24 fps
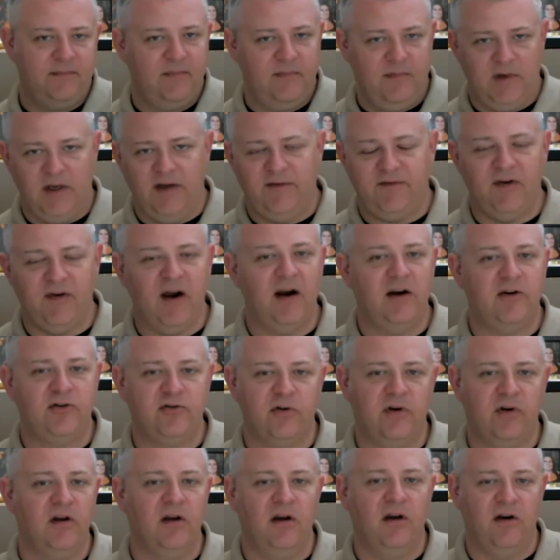A fire
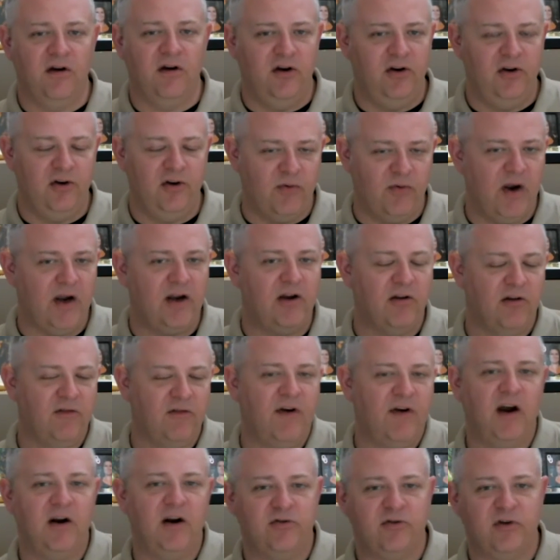drill or your regular
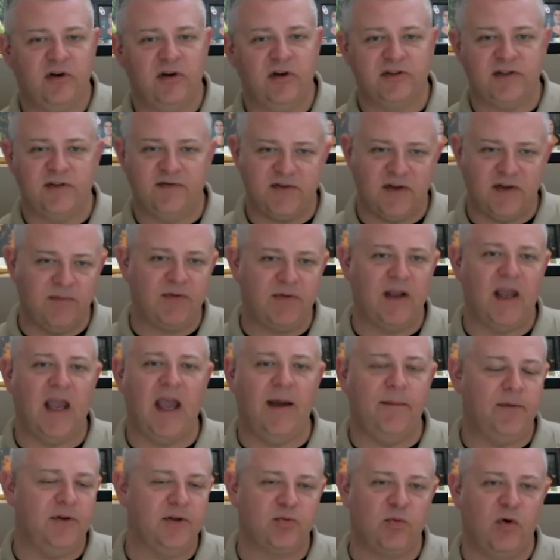fire drills, if something
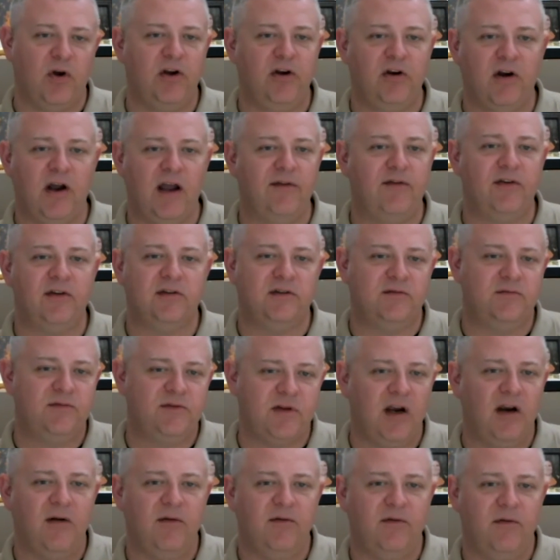happens while you're having
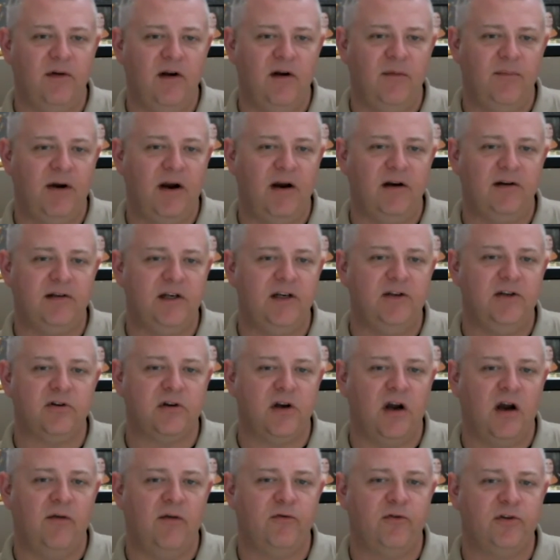parent teacher
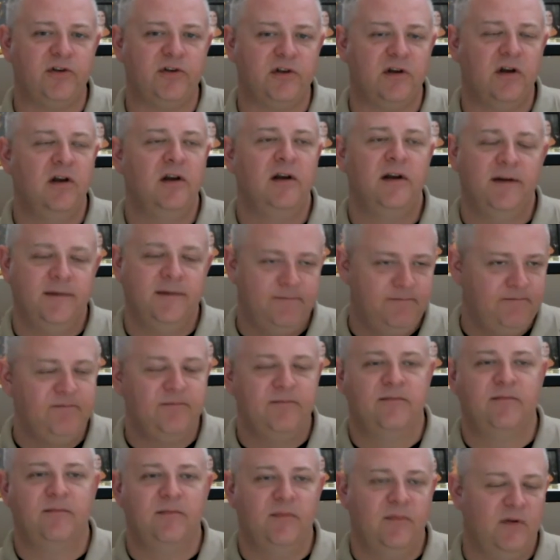conference,
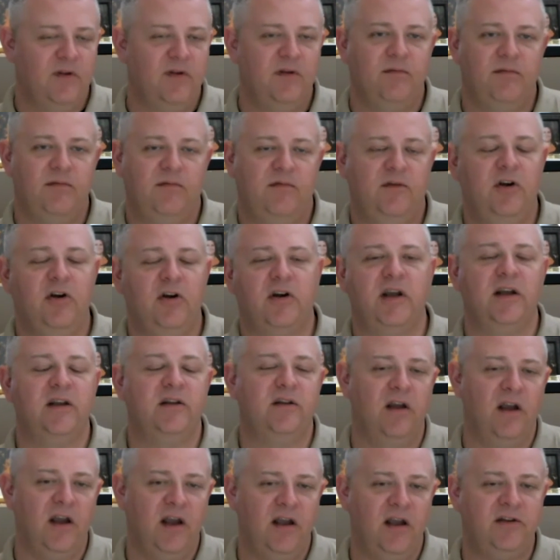your
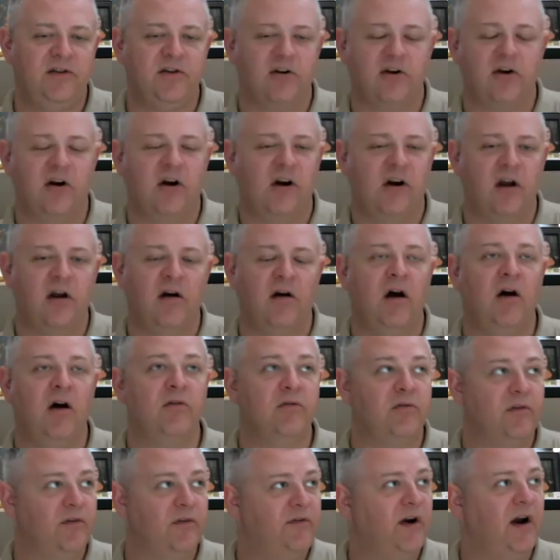kids are going to know,
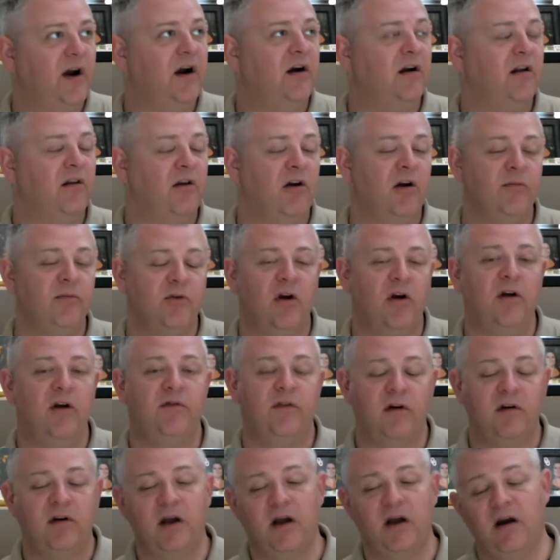oh, the fire alarm go off.
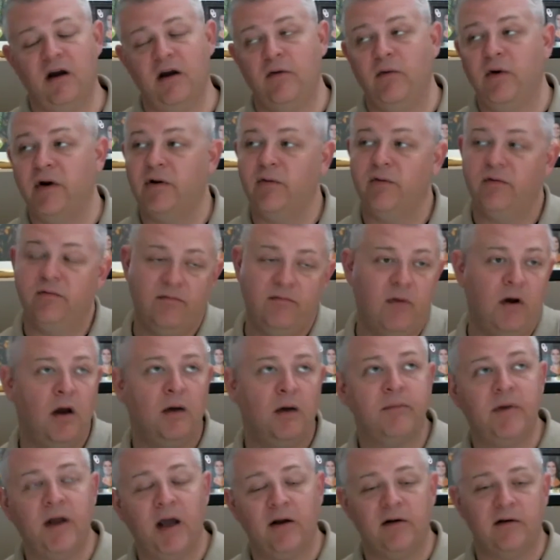Okay, all right,
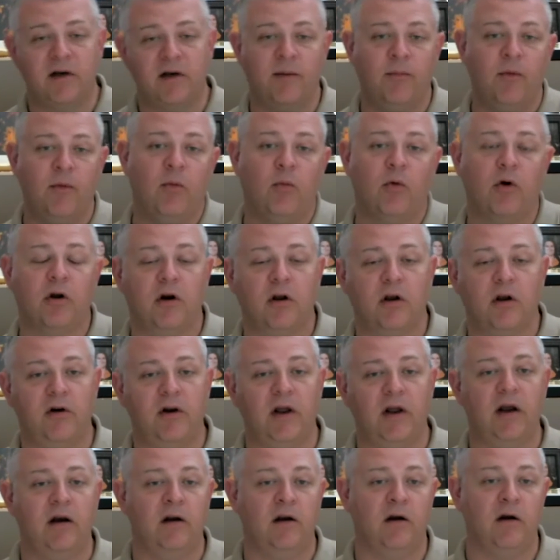mom, dad, come on, we're going to go
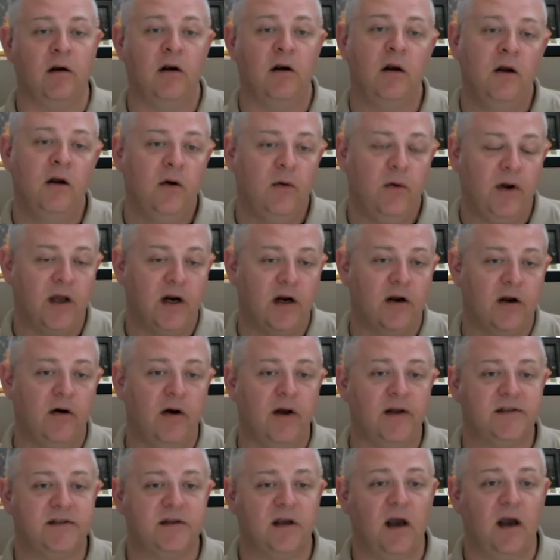down here. We got to go
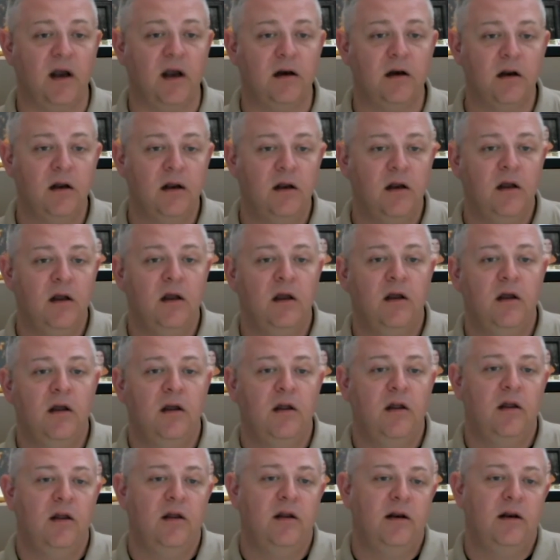outside.
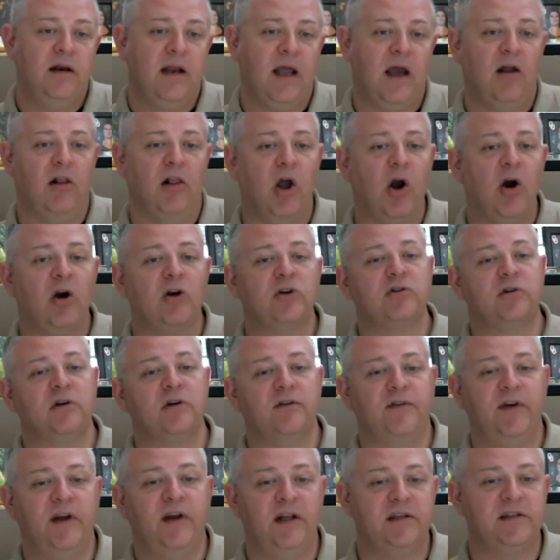Now, larger
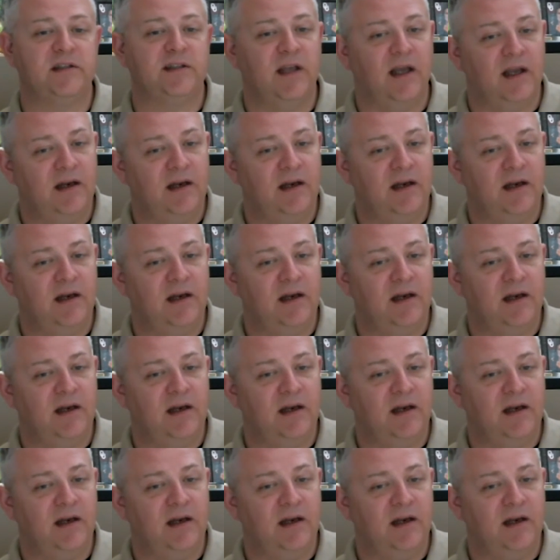events, they